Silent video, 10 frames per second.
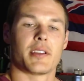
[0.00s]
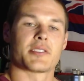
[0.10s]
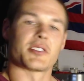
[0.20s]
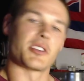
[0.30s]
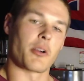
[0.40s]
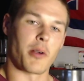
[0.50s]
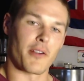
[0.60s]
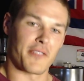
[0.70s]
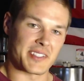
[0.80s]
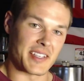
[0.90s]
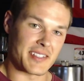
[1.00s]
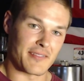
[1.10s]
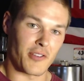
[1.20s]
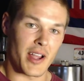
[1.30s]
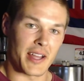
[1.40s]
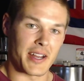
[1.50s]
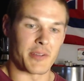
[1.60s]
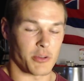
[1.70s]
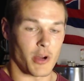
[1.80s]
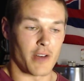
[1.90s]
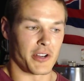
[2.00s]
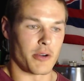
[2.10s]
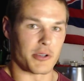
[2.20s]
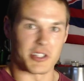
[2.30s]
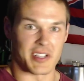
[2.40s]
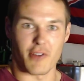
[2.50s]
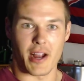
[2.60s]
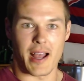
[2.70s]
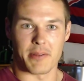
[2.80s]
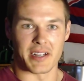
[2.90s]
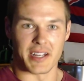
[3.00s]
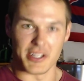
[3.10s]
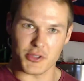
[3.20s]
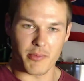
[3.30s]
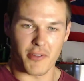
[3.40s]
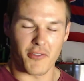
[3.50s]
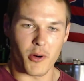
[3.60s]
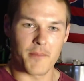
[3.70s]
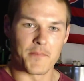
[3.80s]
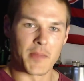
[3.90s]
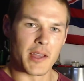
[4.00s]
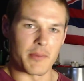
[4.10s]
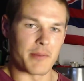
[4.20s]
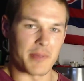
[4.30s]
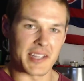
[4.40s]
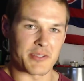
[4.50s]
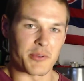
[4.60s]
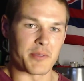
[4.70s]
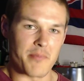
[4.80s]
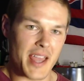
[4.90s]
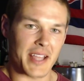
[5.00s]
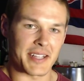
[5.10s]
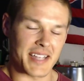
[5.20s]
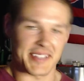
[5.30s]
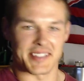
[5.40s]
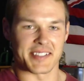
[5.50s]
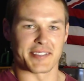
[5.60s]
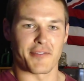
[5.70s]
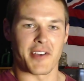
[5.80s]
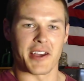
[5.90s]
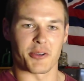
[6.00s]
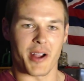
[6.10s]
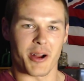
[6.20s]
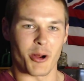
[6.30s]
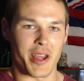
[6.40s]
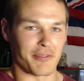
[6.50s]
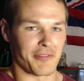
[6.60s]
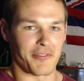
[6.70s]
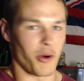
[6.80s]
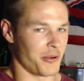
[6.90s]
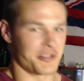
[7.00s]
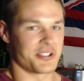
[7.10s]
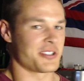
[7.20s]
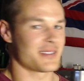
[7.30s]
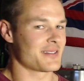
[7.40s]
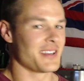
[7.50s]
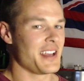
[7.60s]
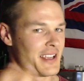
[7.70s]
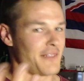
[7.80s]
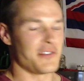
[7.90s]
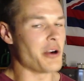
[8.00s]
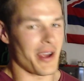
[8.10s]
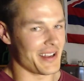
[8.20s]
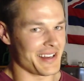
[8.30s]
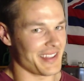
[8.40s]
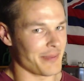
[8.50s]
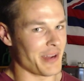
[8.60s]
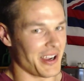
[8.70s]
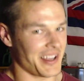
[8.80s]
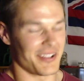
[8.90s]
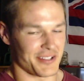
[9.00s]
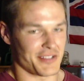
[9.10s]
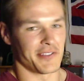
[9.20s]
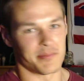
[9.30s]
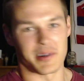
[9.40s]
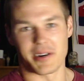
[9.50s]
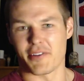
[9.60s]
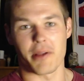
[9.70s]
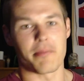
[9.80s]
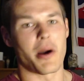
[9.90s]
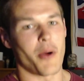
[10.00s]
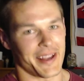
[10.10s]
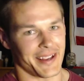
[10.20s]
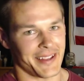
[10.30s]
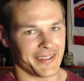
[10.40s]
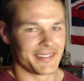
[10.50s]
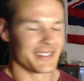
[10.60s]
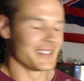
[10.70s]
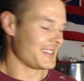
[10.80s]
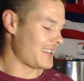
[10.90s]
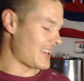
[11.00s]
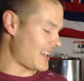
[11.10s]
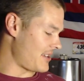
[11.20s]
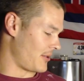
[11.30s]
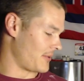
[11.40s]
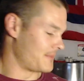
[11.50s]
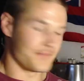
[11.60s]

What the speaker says: secure a perfect season for A&M at 12-0, which has never happened in history before, but because it would make Texas's final record 8-4, which is just, if you know anything about college football, very poetic. Anywho,